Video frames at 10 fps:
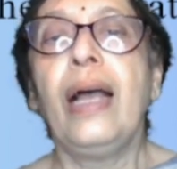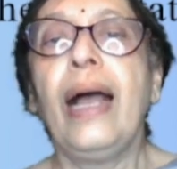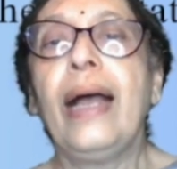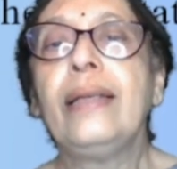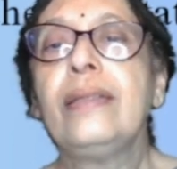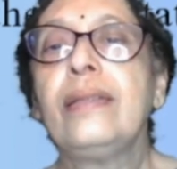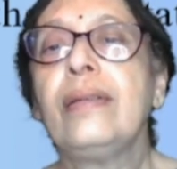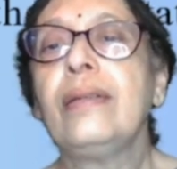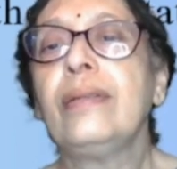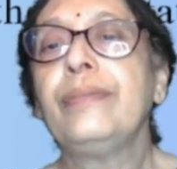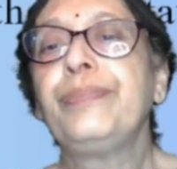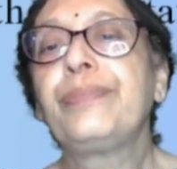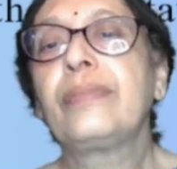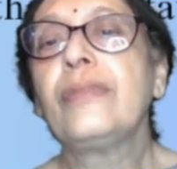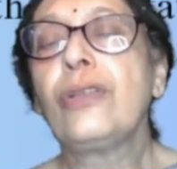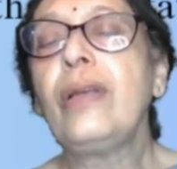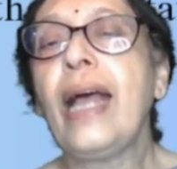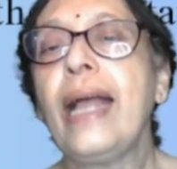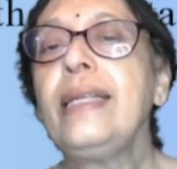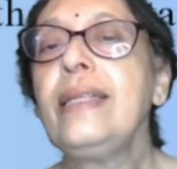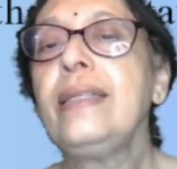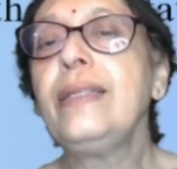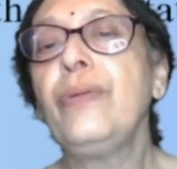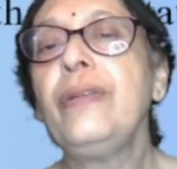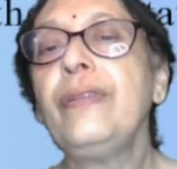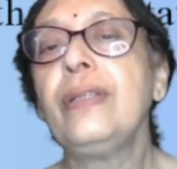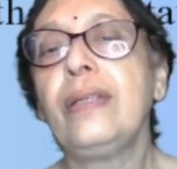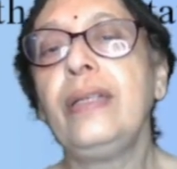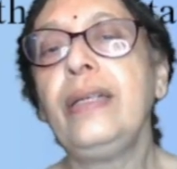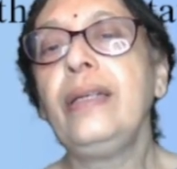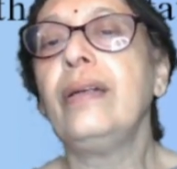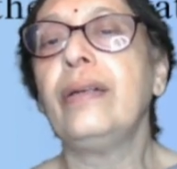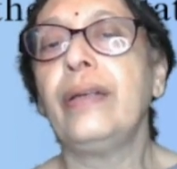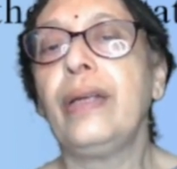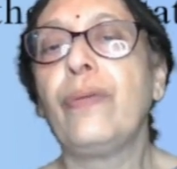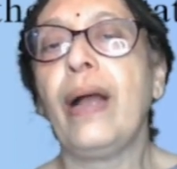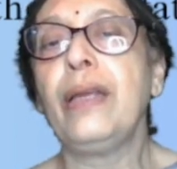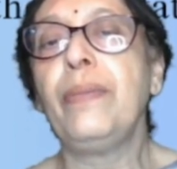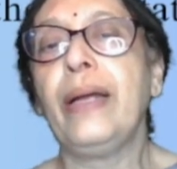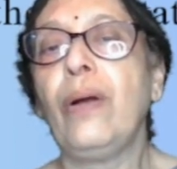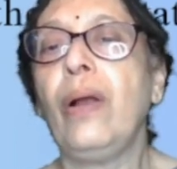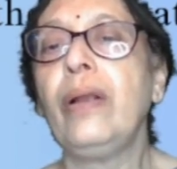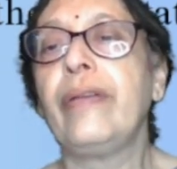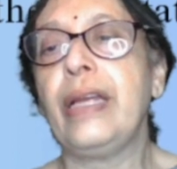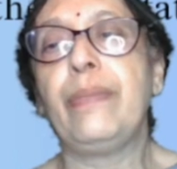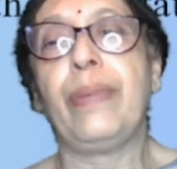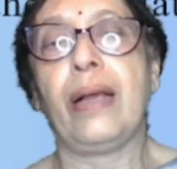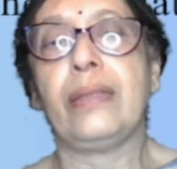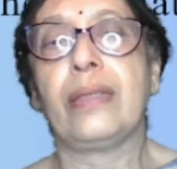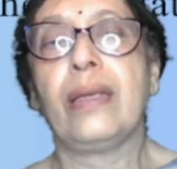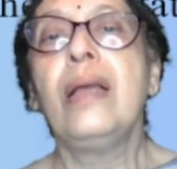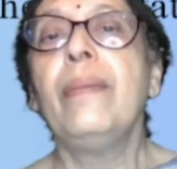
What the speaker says: And so light is universally required by all green plants.